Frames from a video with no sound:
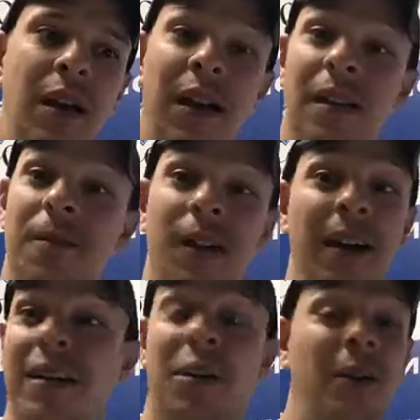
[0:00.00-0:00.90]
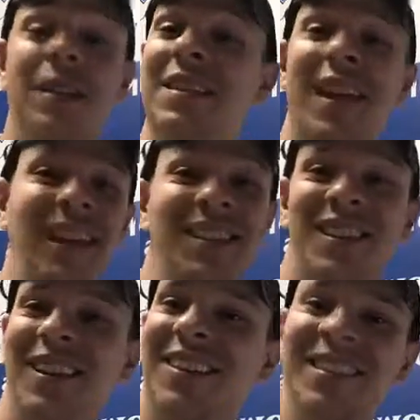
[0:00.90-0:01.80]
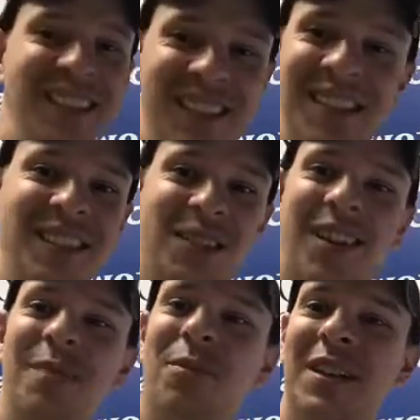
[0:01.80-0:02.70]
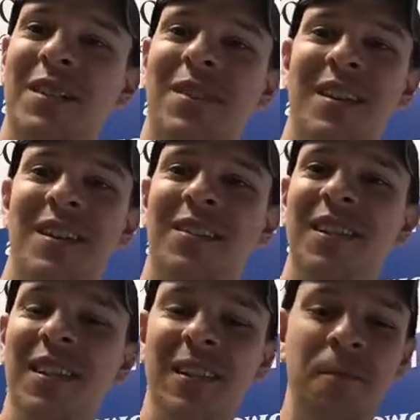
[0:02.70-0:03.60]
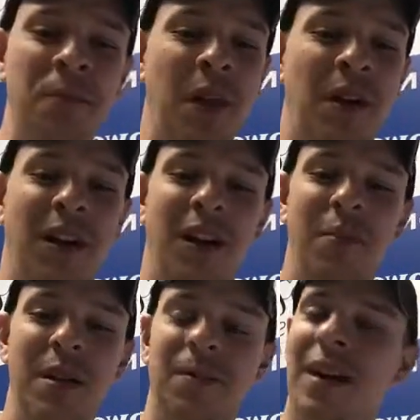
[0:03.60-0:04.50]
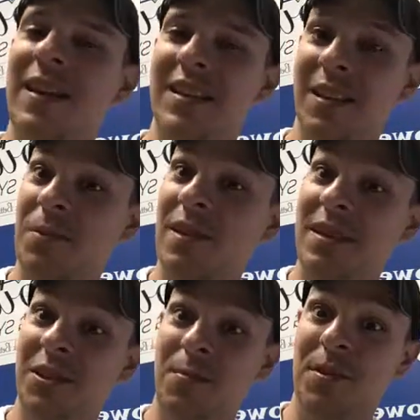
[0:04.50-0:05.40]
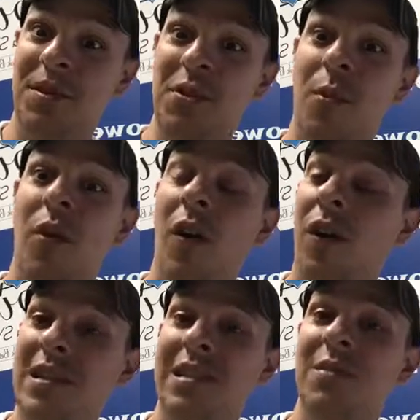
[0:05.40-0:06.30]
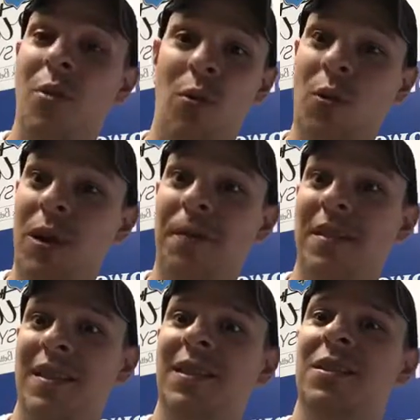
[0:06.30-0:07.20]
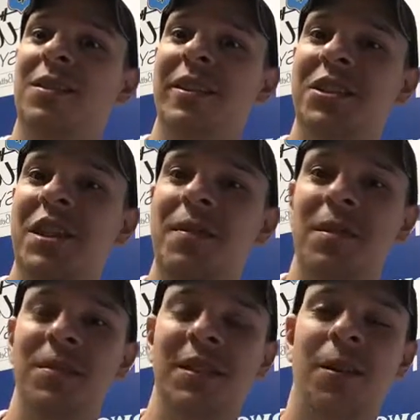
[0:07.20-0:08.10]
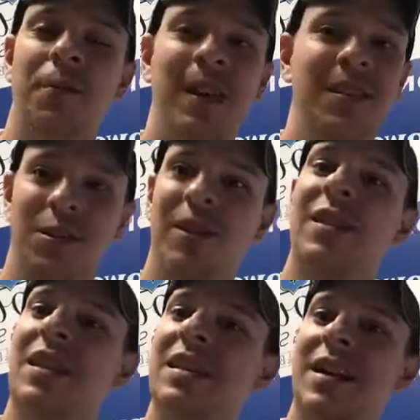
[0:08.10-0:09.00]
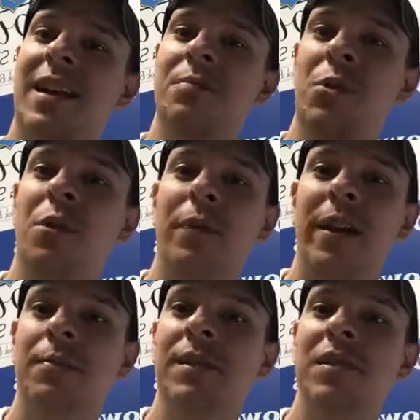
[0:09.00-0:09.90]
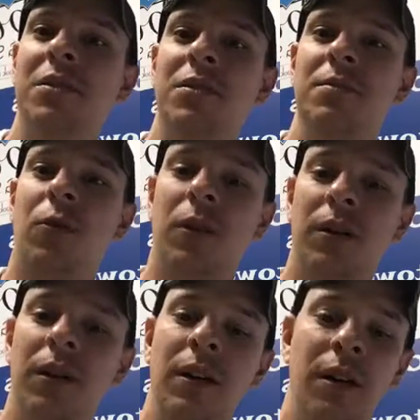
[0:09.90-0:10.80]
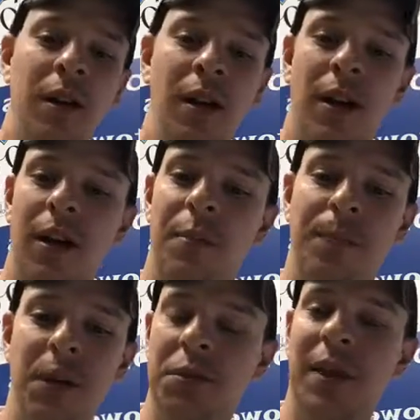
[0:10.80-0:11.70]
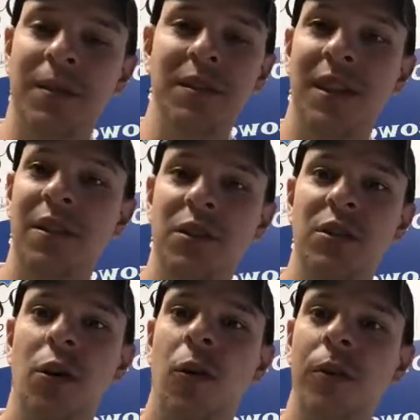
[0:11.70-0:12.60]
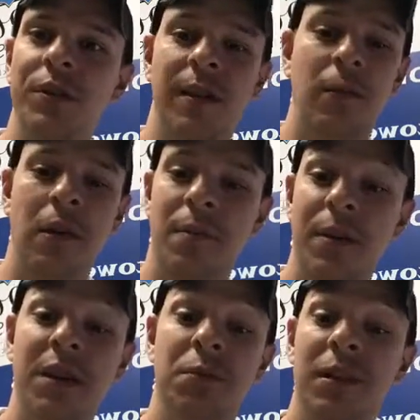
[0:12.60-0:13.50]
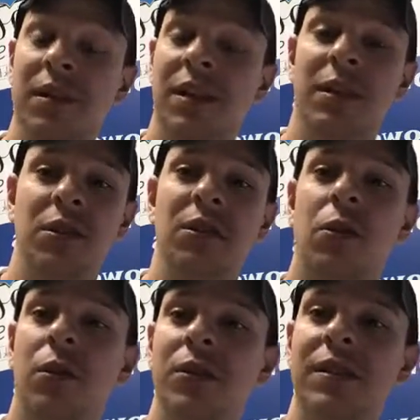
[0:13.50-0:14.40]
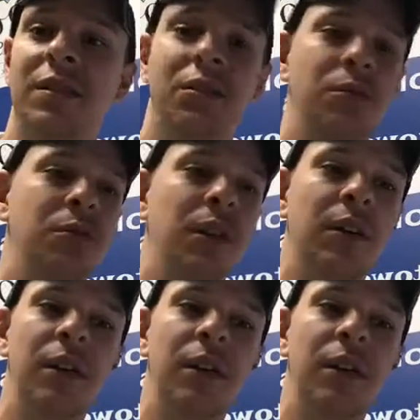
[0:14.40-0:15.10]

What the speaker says: If I get a crazy answer, this isn't the right place for you. If I get something that's super doable, awesome. Or if I think they're underachieving themselves, that's okay because I can motivate them into doing more. But first we have to set good goals, and one of the best ways to set good goals is to